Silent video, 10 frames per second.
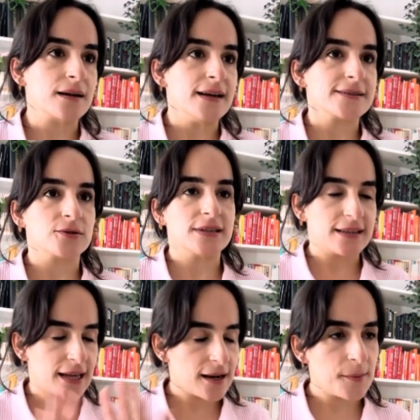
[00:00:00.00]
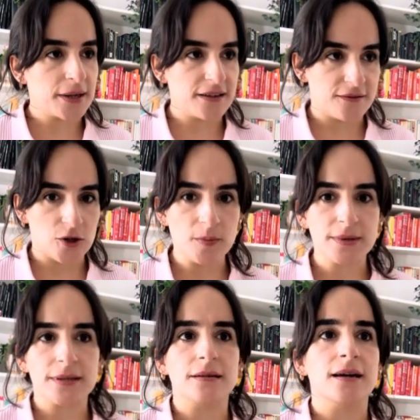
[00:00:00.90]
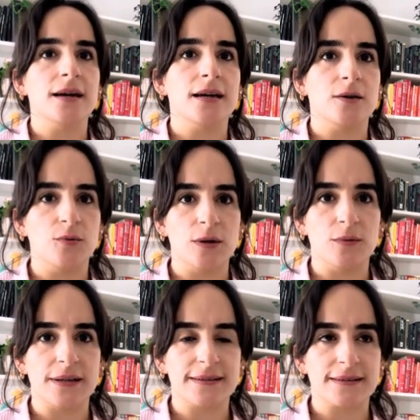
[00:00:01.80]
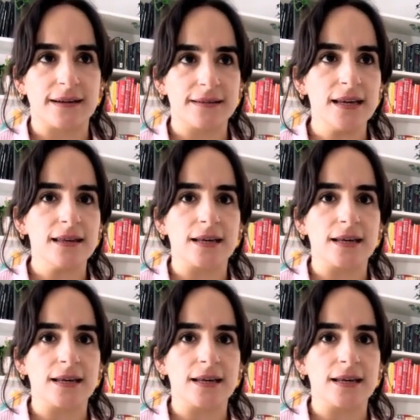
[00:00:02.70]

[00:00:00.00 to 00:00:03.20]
so there are many verbs we will study,